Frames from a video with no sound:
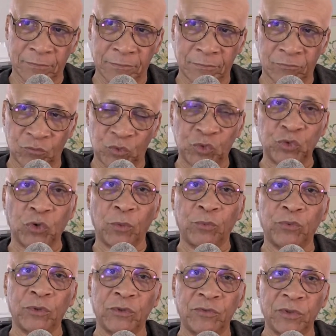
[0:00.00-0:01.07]
Trump
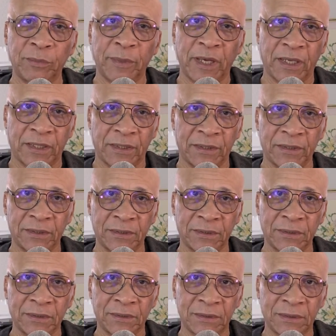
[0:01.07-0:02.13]
will remain
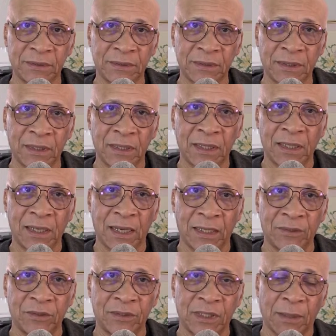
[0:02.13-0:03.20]
at
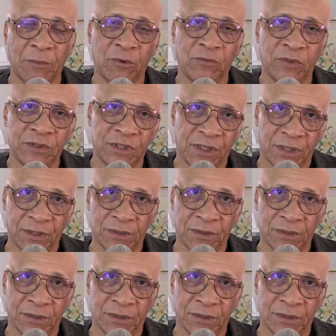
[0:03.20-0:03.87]
the top of the ticket.